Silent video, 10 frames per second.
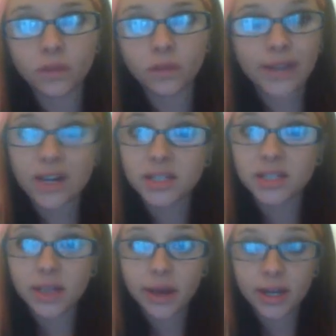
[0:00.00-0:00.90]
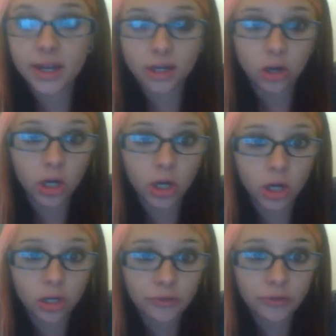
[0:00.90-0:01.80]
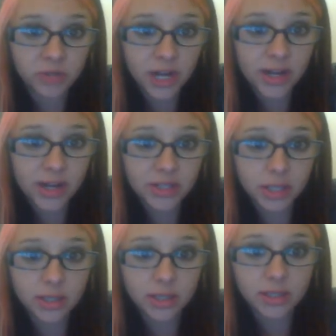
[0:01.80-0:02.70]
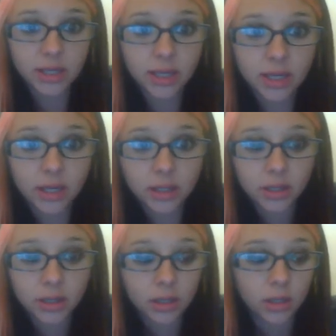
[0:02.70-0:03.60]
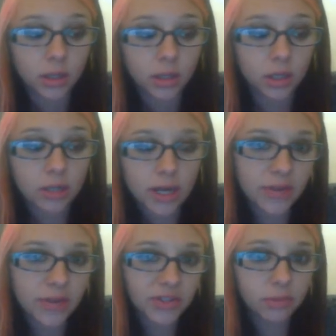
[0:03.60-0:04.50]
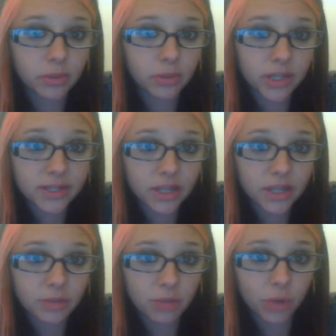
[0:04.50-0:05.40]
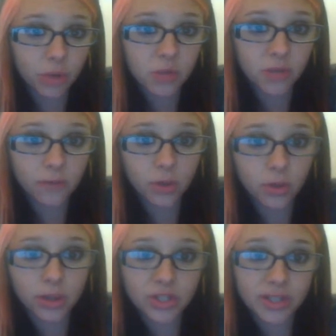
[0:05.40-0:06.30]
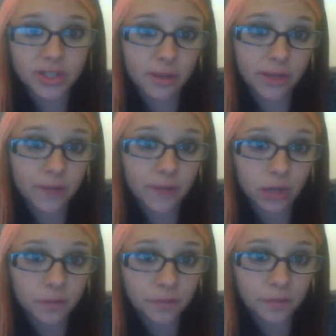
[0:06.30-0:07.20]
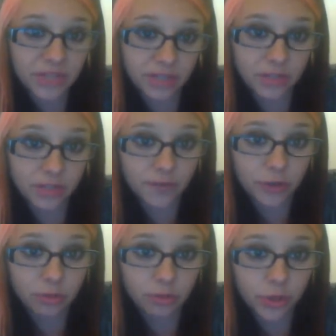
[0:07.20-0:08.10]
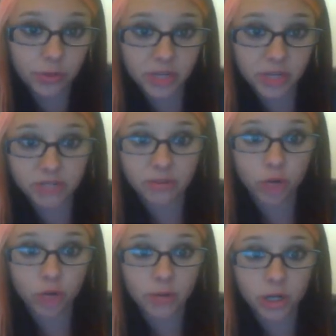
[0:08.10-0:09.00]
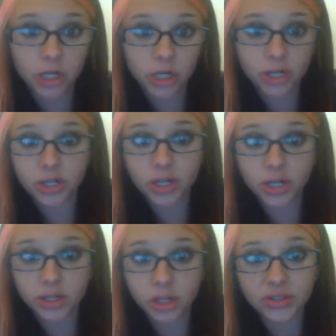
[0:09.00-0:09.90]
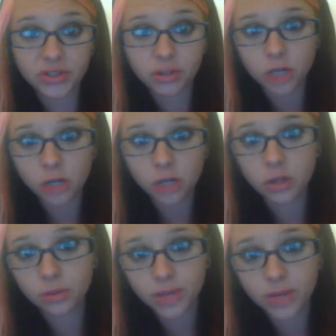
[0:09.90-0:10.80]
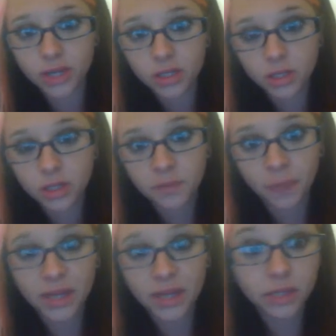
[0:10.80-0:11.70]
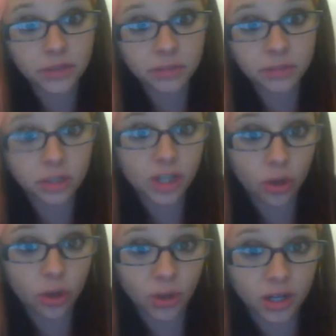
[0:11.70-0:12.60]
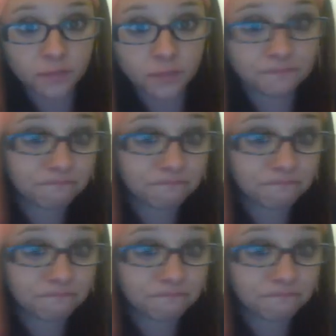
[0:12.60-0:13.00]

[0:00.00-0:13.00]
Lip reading: the next day, I get a call from Kaiser, and they say, okay, this is when we're going to set up your appointment for, just stay by the phone. Because it was a phone appointment because my primary doctor is also an hour away. I live in the middle of nowhere.